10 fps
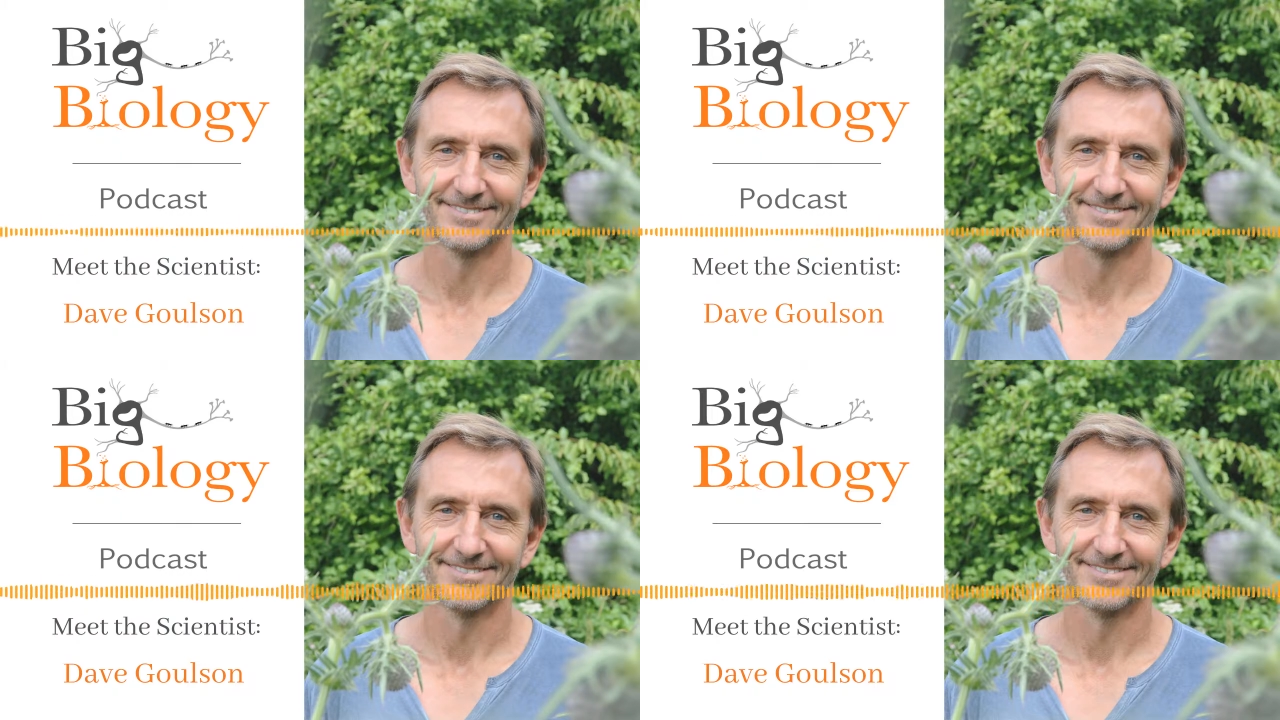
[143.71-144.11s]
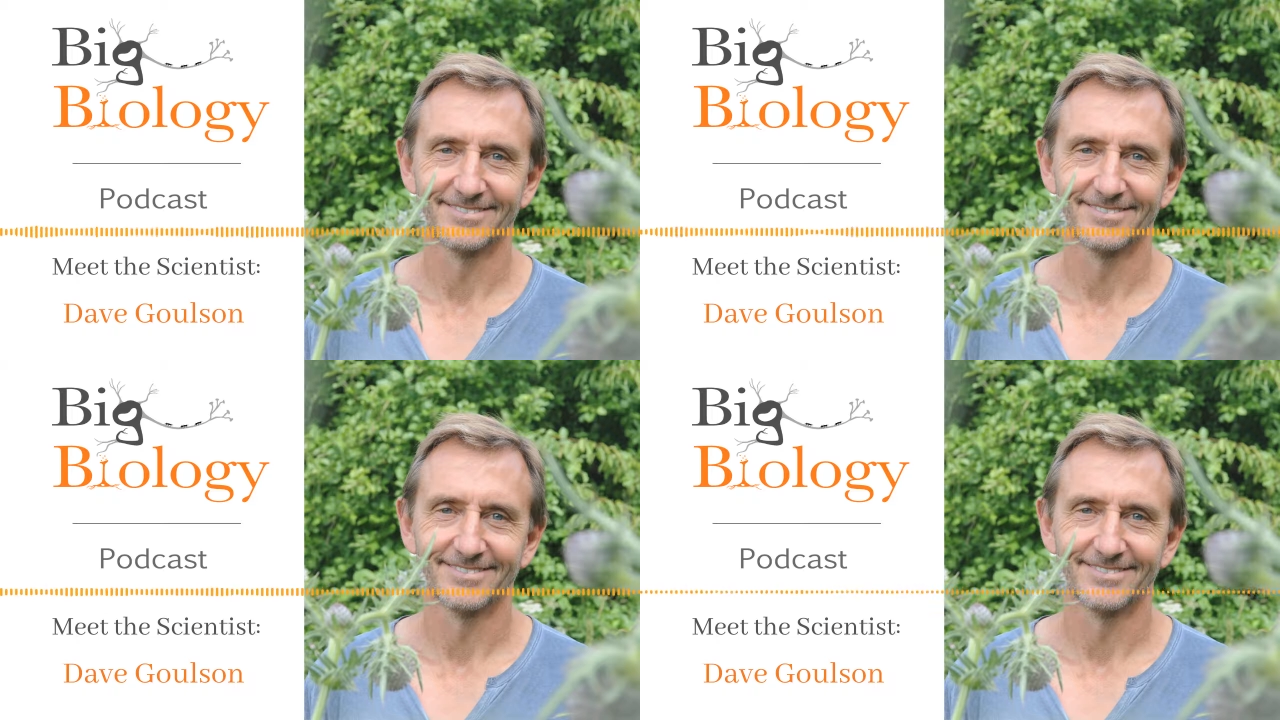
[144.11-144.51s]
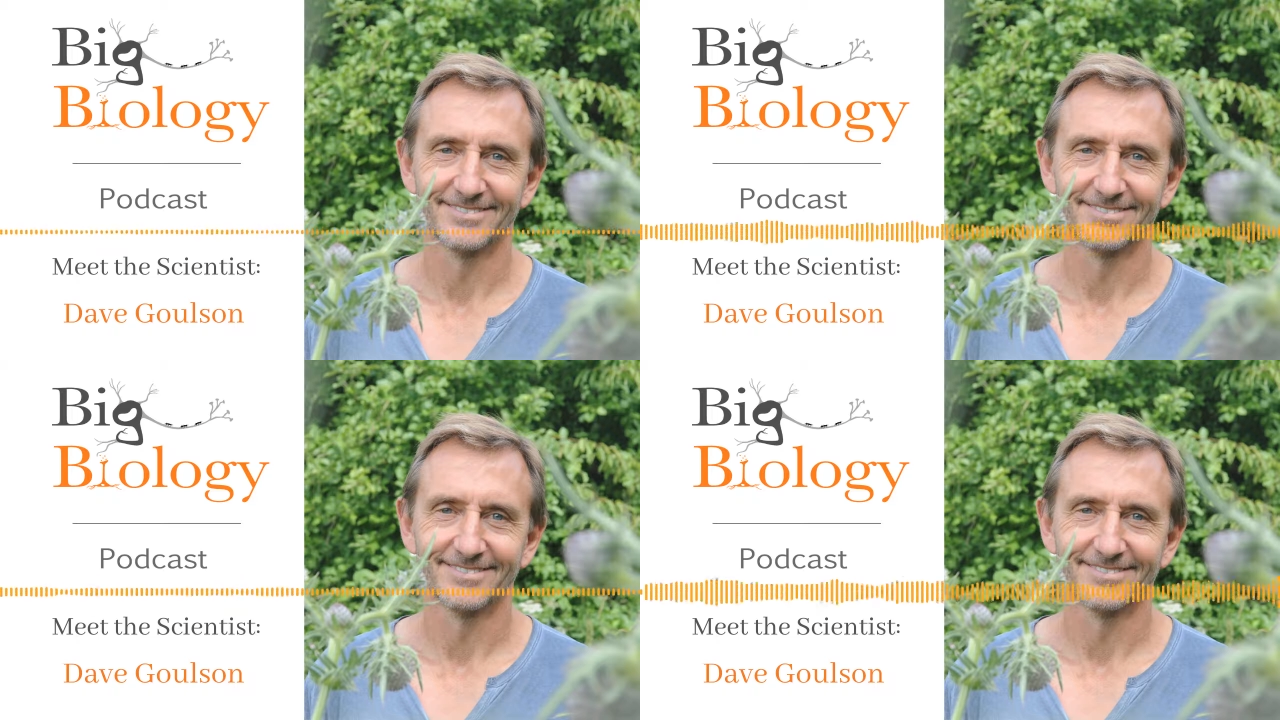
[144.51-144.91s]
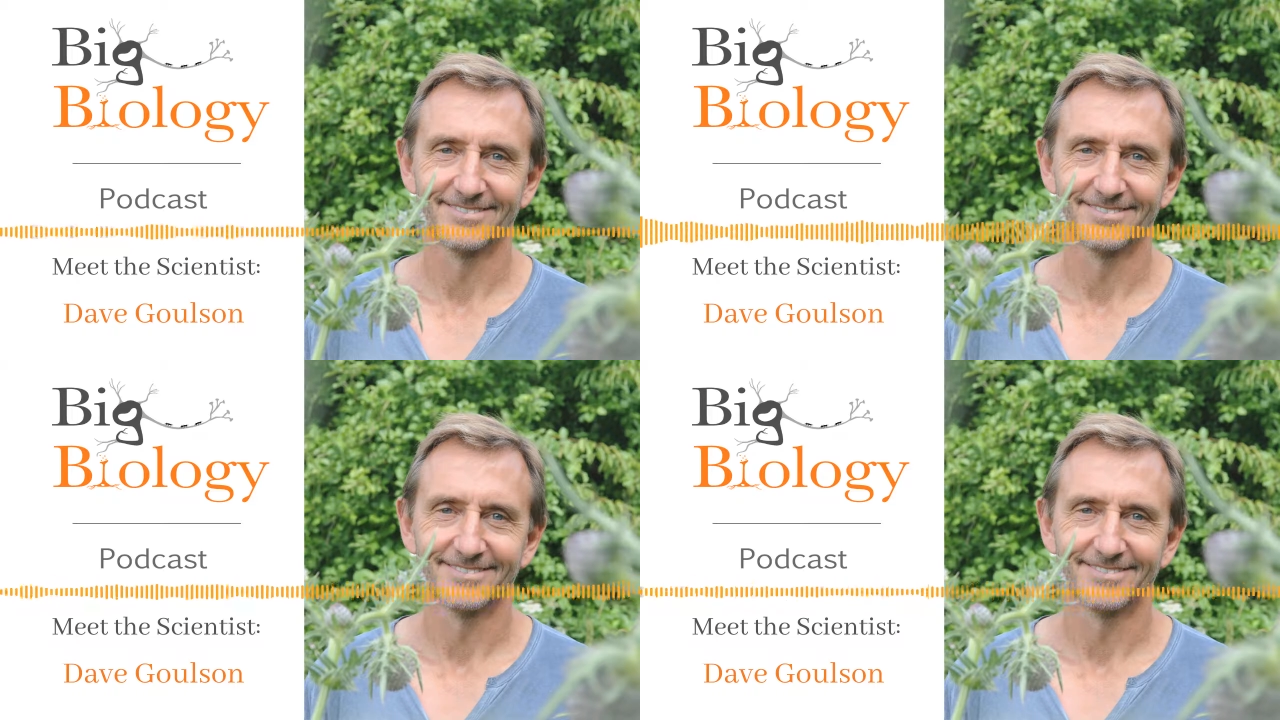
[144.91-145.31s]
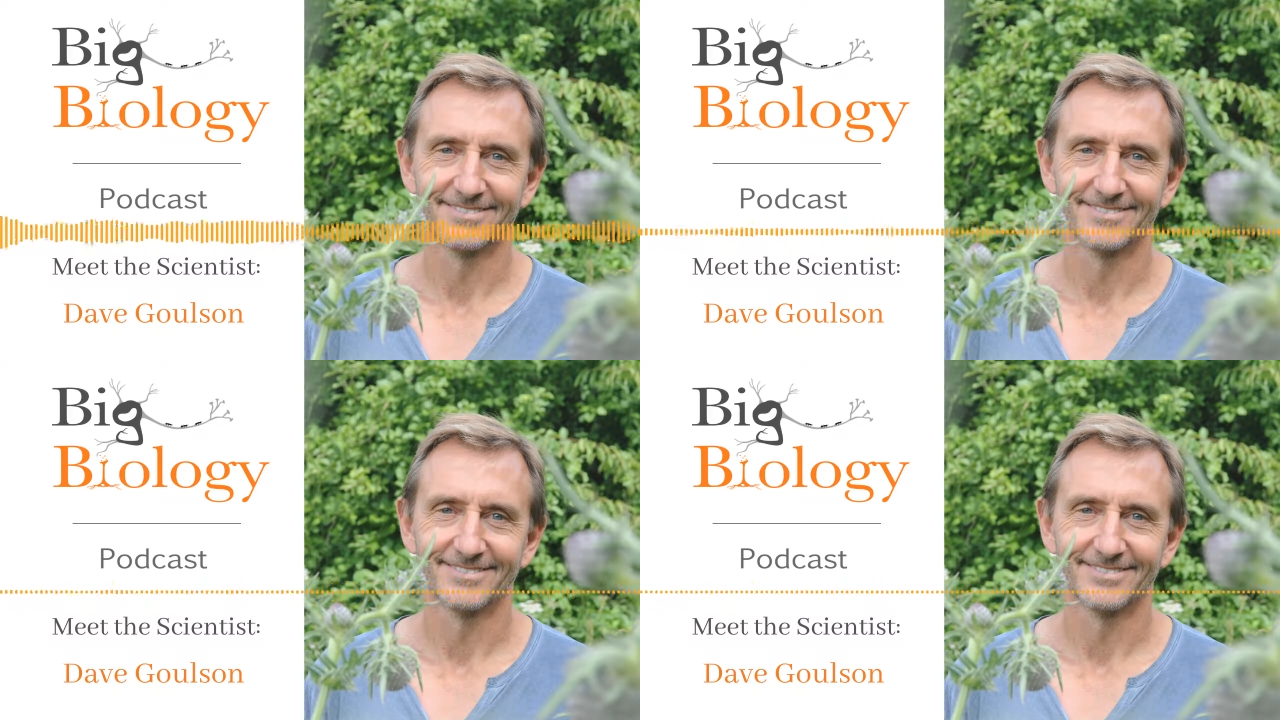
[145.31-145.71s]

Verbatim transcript: shed, and he, even when he was a